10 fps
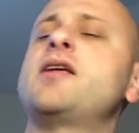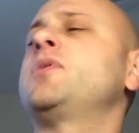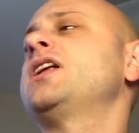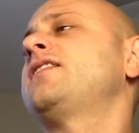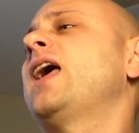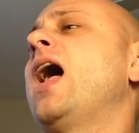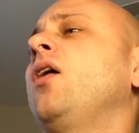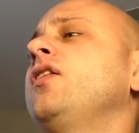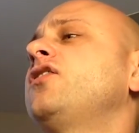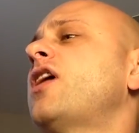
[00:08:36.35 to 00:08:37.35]
I'm going to
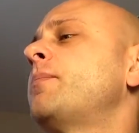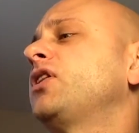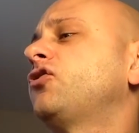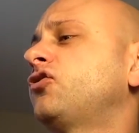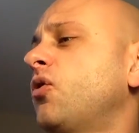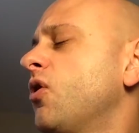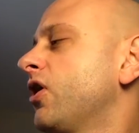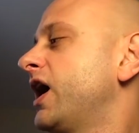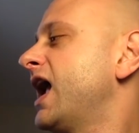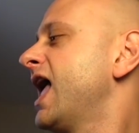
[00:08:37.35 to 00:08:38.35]
tell this epic
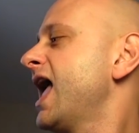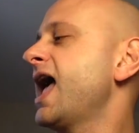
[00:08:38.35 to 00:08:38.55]
story.